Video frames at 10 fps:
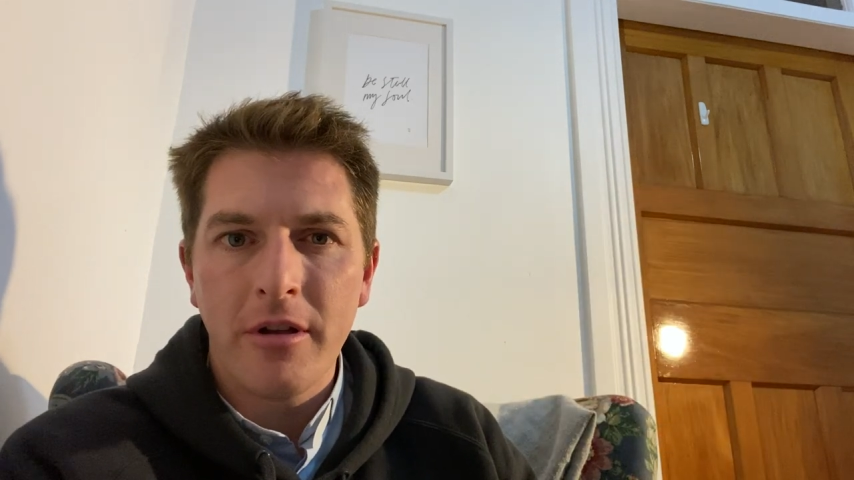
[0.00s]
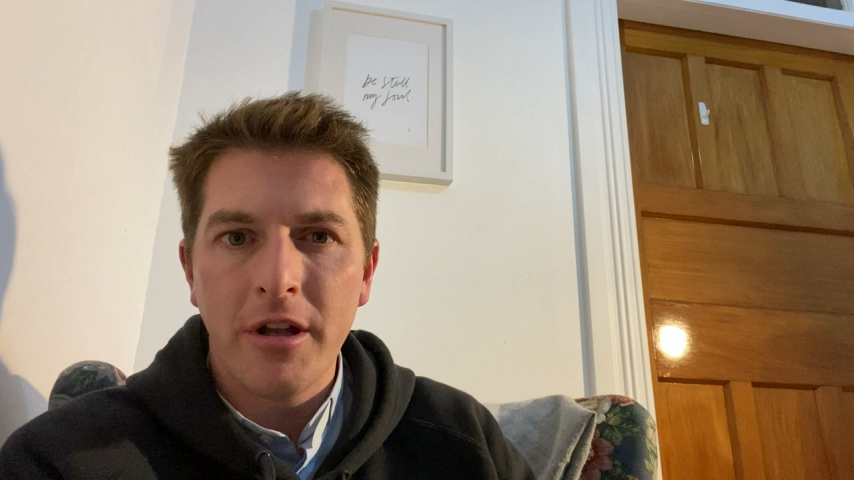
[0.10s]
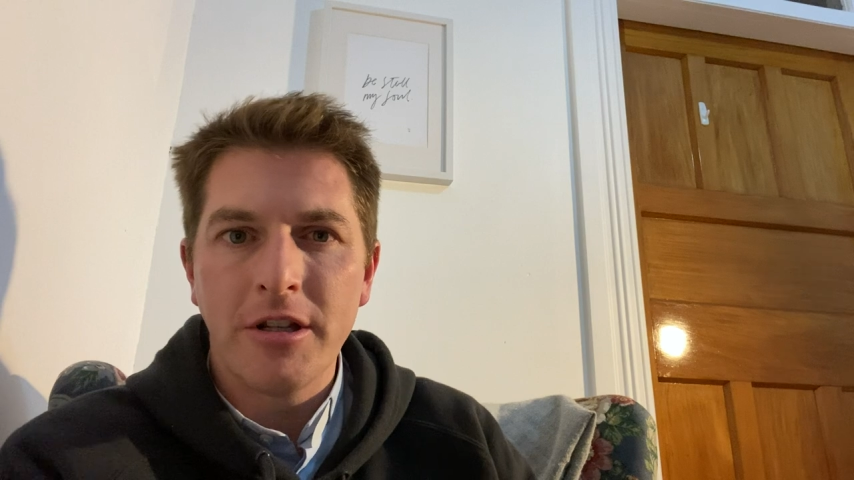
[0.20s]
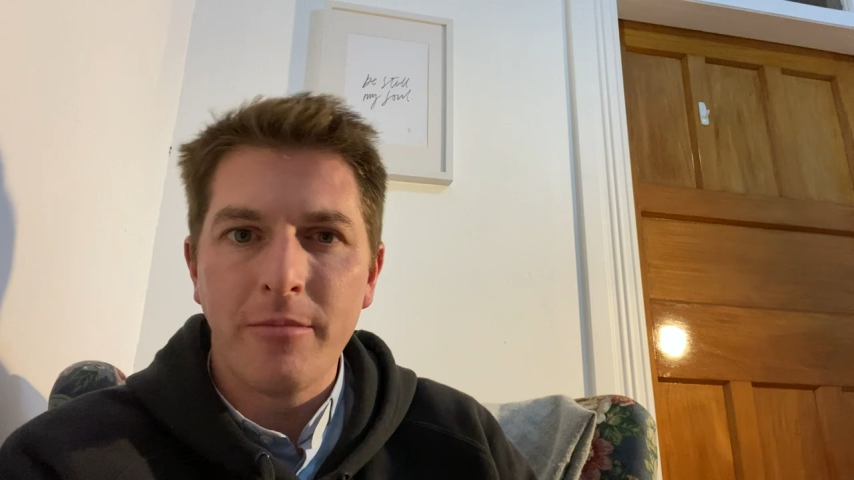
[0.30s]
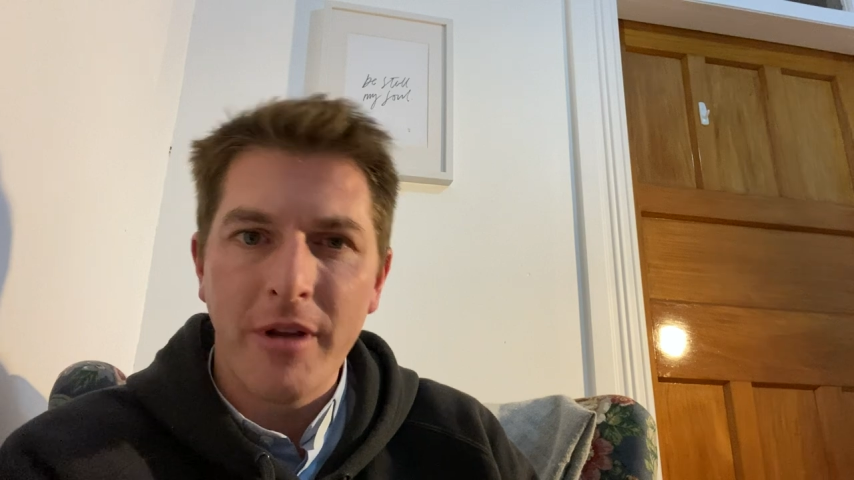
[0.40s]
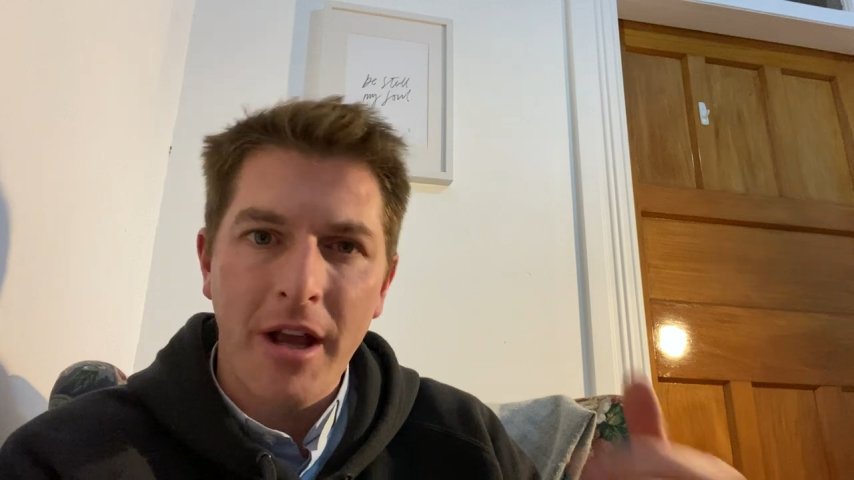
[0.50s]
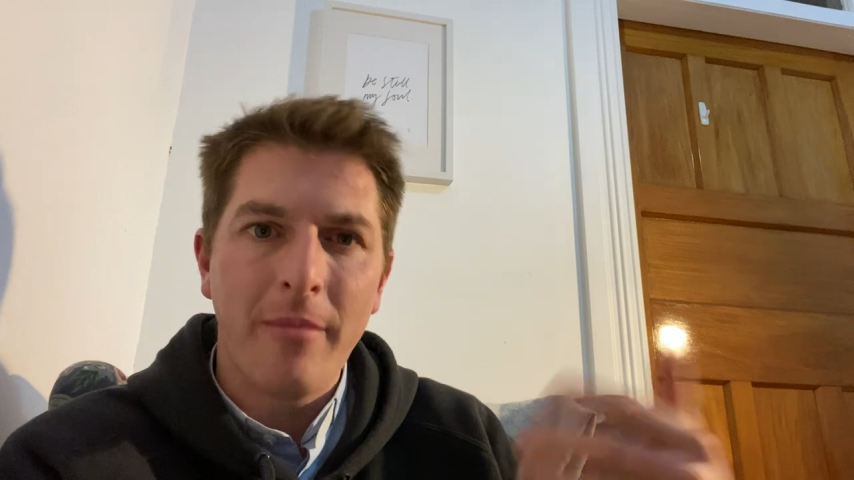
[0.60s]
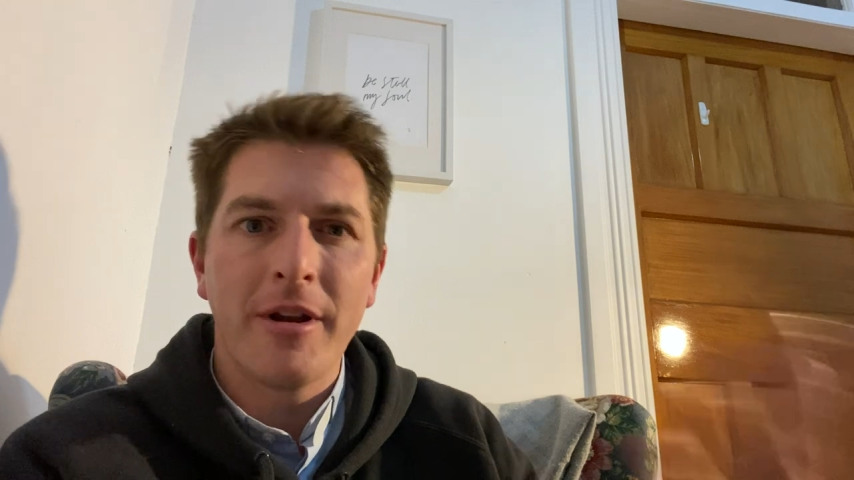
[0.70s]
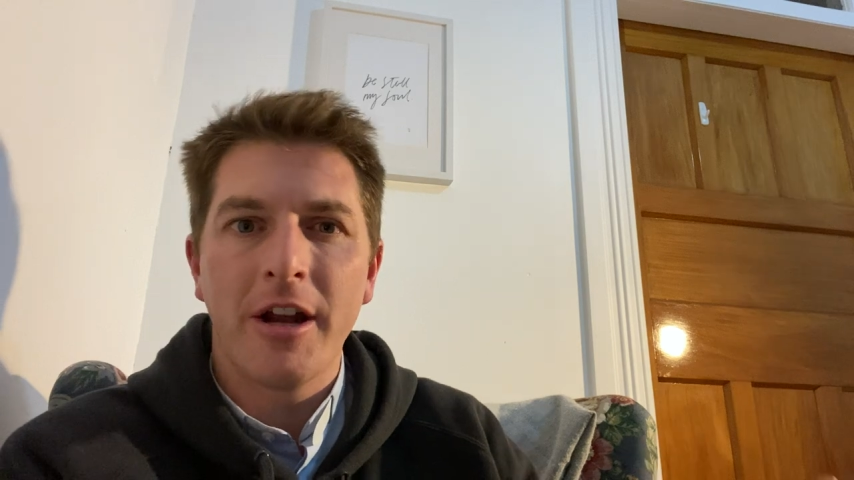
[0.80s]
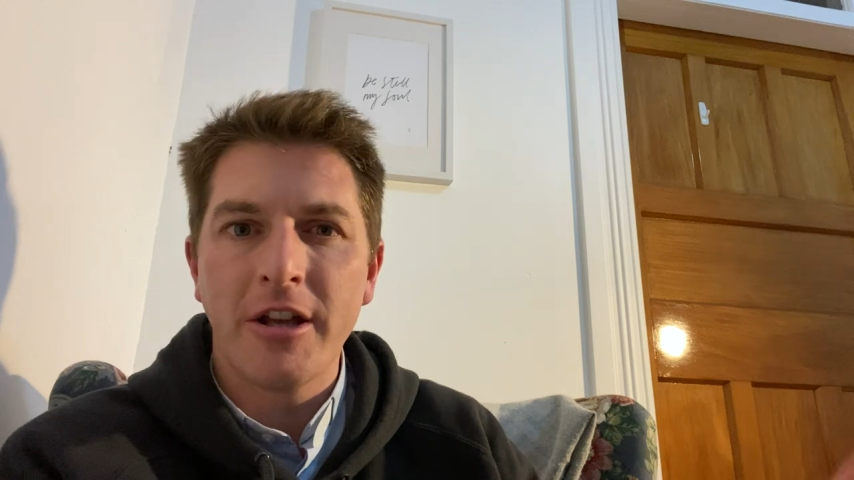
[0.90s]
into
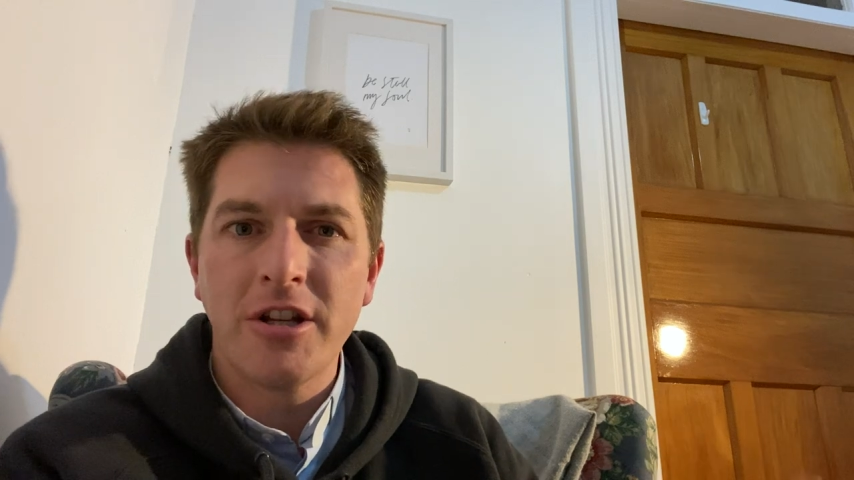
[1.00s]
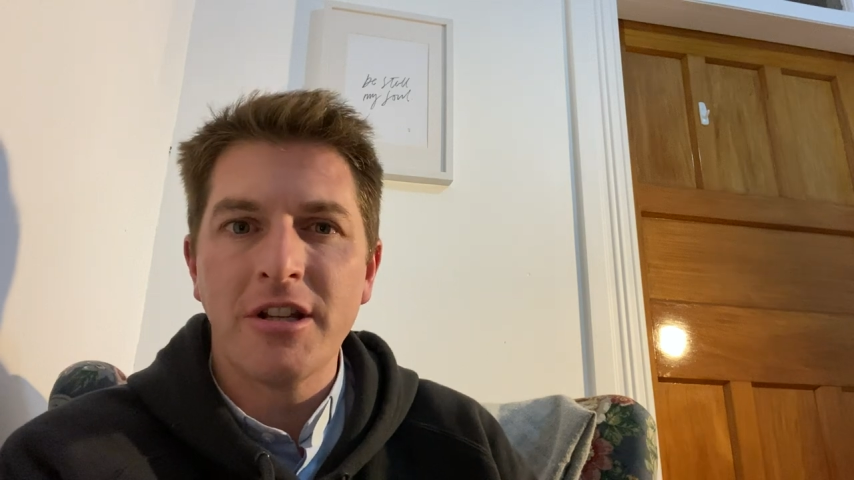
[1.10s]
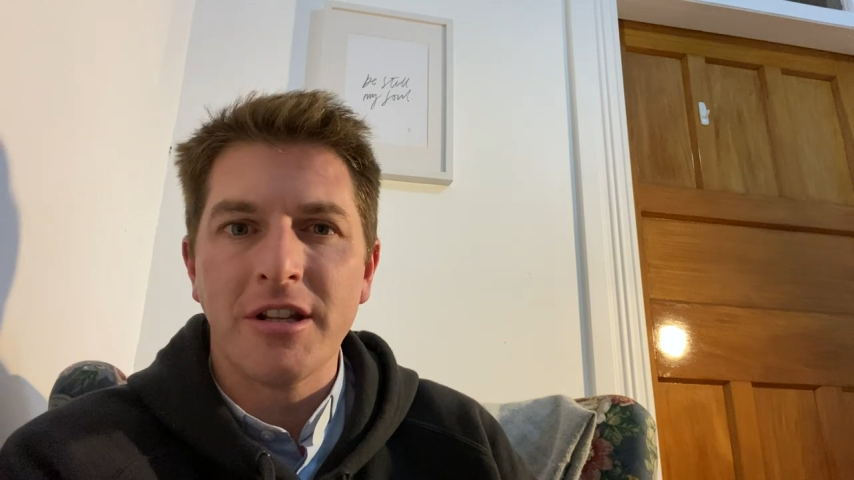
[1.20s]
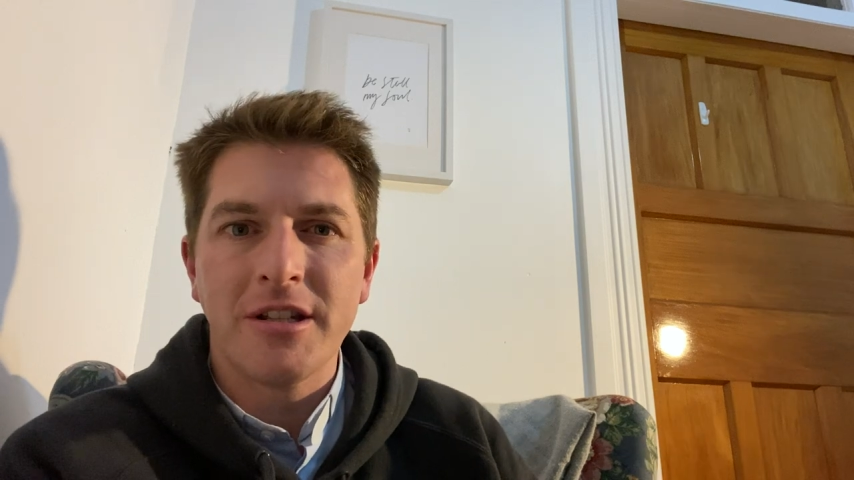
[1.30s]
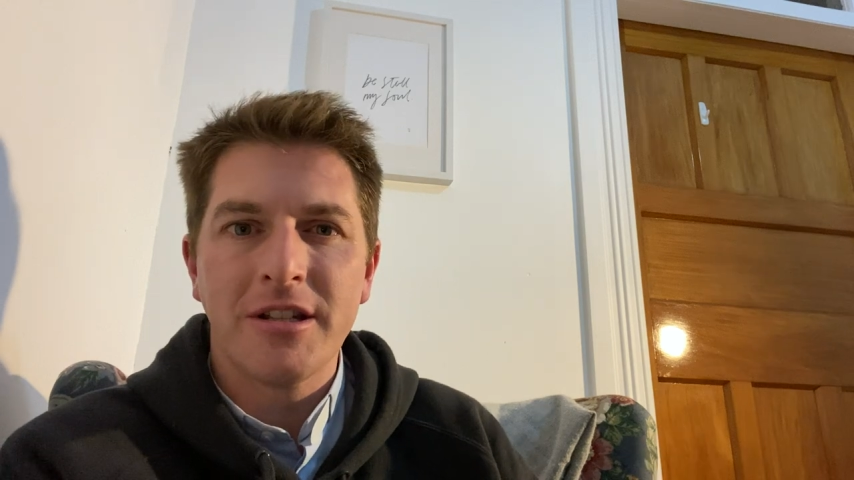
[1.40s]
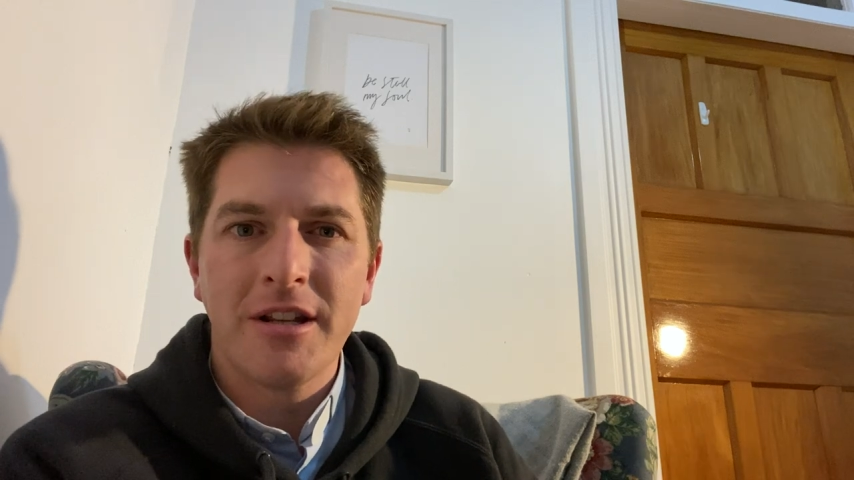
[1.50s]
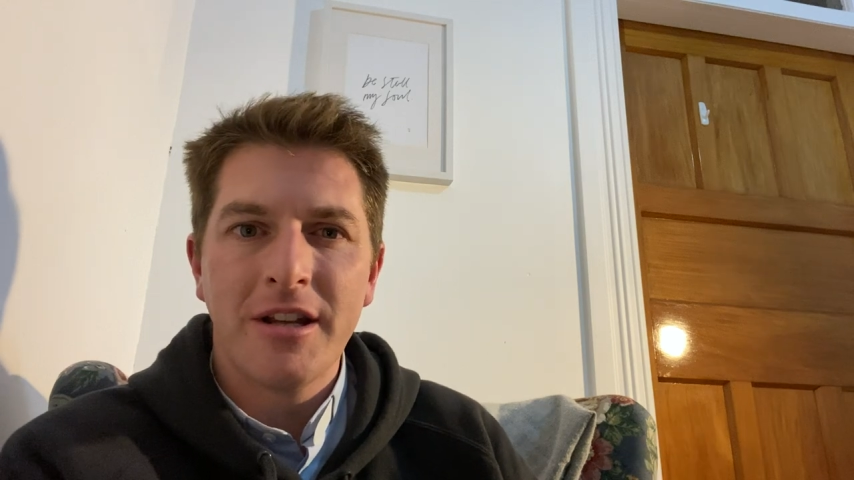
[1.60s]
becoming like Jesus.